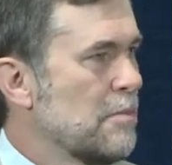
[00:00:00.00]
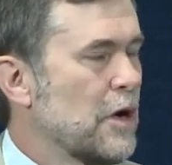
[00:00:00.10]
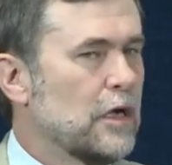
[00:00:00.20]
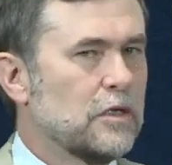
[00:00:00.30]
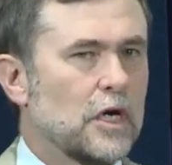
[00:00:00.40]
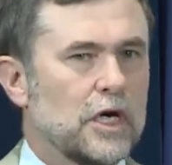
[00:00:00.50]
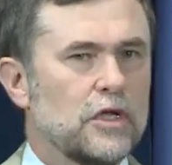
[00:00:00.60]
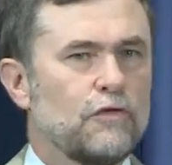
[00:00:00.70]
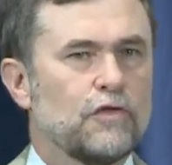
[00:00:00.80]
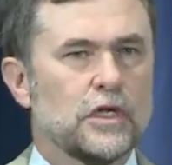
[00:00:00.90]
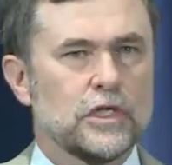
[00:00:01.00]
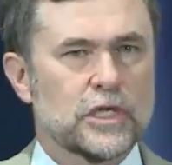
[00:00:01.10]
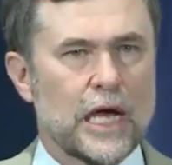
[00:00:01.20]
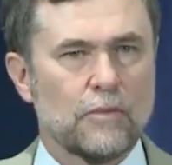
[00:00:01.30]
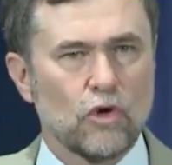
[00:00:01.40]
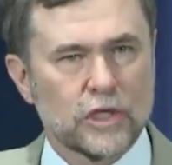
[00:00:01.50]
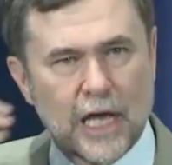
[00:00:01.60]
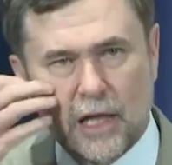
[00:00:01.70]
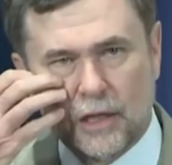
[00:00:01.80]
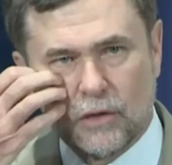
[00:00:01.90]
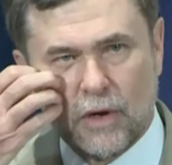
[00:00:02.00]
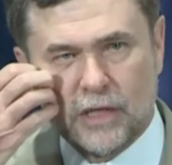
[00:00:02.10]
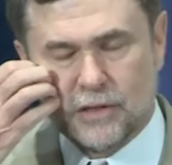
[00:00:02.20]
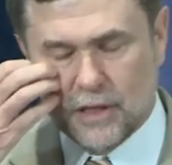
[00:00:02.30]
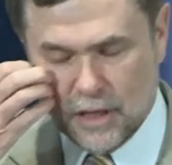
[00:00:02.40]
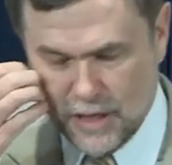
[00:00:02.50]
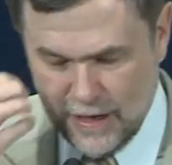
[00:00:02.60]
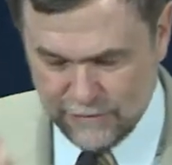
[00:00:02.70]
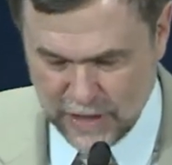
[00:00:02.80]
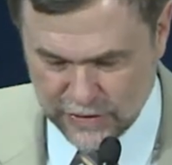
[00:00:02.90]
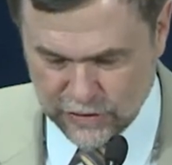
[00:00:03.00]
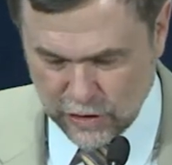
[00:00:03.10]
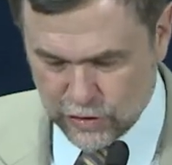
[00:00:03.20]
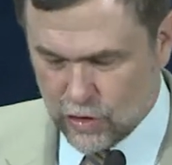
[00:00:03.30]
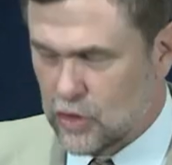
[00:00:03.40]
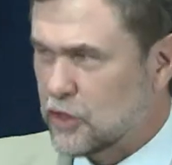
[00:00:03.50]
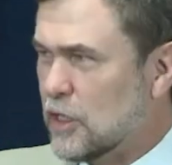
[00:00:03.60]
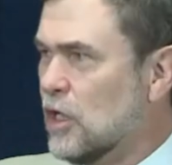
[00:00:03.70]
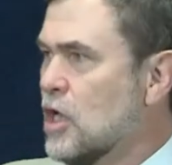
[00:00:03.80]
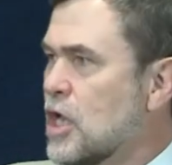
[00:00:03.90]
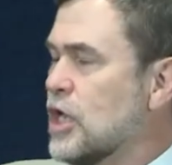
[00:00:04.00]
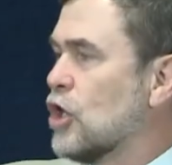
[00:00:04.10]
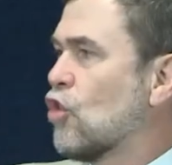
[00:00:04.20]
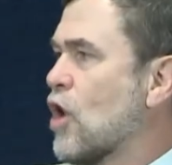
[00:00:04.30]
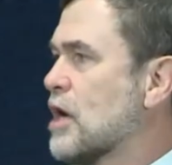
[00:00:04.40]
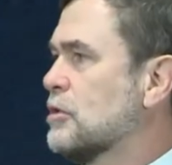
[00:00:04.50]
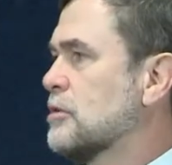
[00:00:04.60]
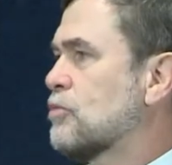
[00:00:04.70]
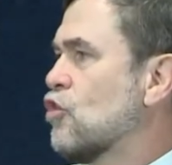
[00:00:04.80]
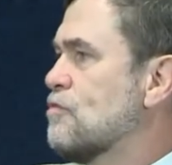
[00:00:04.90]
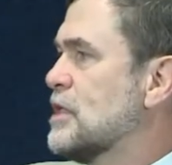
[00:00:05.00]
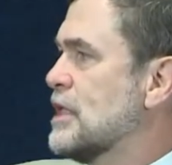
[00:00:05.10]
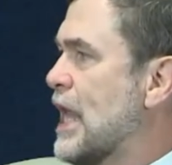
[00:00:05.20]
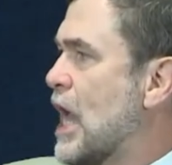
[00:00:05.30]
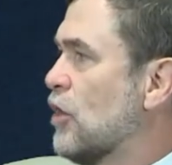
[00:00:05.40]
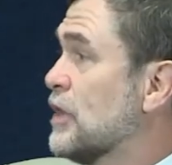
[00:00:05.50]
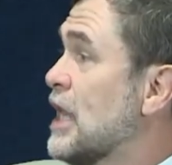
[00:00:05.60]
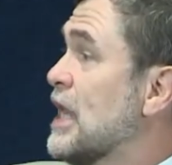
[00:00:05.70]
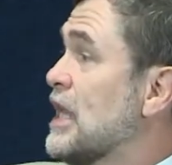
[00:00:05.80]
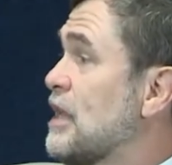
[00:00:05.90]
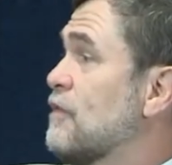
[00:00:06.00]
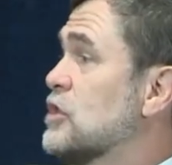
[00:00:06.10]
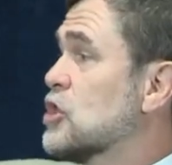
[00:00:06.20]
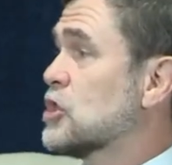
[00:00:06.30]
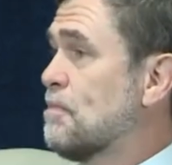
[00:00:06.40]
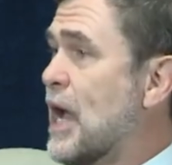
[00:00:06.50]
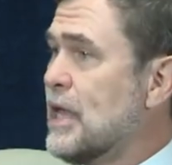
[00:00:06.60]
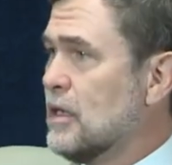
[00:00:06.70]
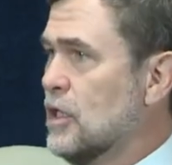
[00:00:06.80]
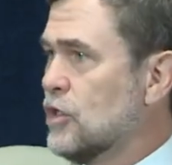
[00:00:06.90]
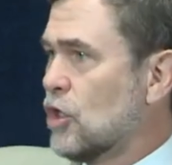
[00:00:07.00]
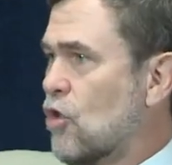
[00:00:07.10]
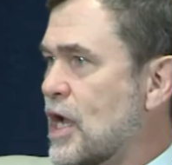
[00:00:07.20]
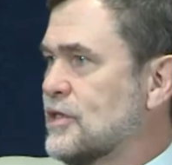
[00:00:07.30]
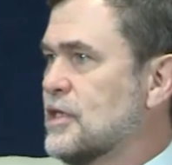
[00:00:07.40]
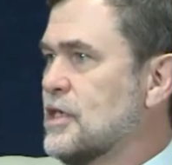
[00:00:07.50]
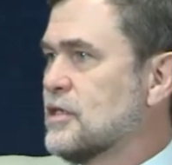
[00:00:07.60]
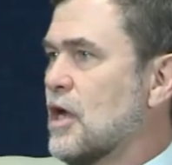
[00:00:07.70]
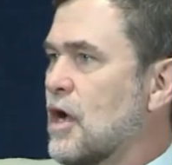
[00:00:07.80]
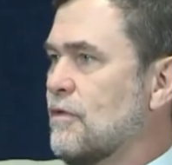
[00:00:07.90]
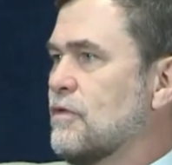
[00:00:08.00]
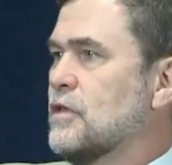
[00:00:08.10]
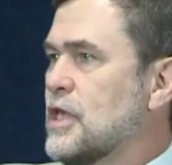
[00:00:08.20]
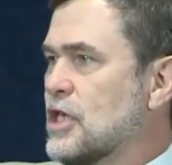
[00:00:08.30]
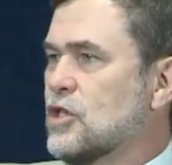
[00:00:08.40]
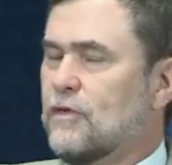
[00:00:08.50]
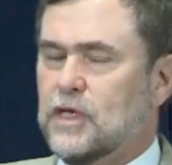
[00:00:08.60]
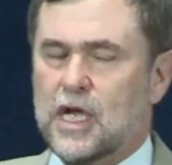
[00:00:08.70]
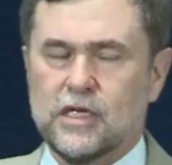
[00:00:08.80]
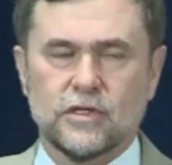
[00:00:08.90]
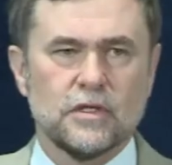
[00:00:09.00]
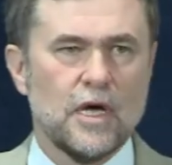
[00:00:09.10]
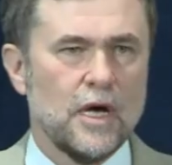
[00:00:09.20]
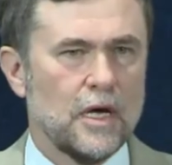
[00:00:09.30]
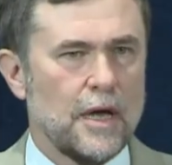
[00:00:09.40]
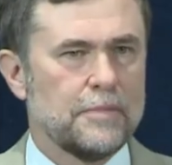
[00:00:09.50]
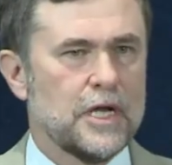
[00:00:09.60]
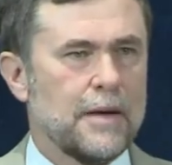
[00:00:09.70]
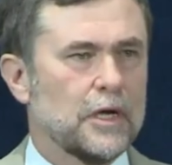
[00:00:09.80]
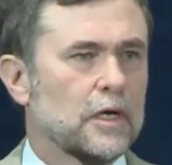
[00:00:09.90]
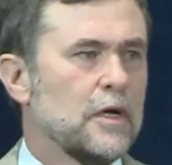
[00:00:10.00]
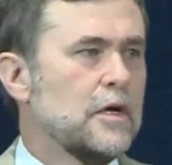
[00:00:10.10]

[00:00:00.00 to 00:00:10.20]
But uh, infant and child mortality rates uh, have done so. So there's an, an incredible improvement in health, even despite the crises of the HIV AIDS uh, epidemic.